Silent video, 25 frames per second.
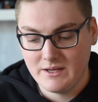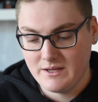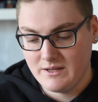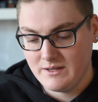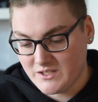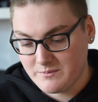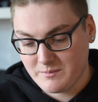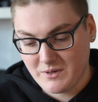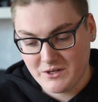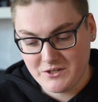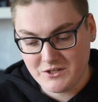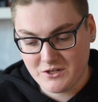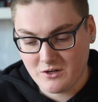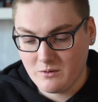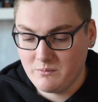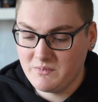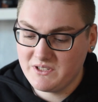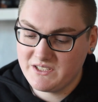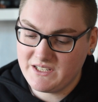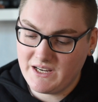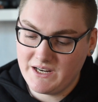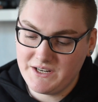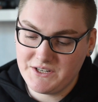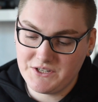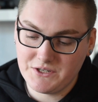Exposure
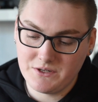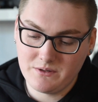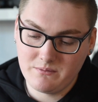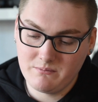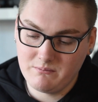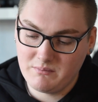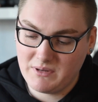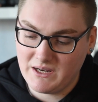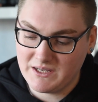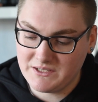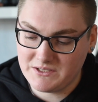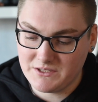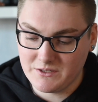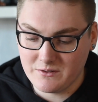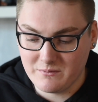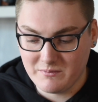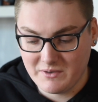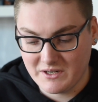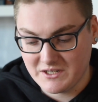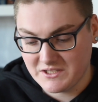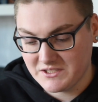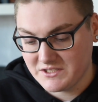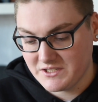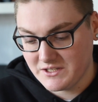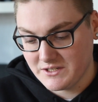compensation, +2,
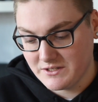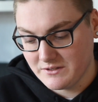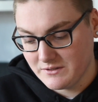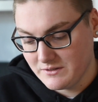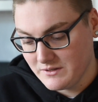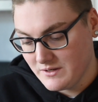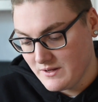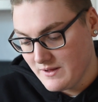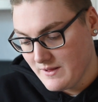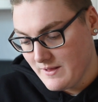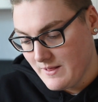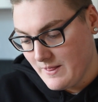-2.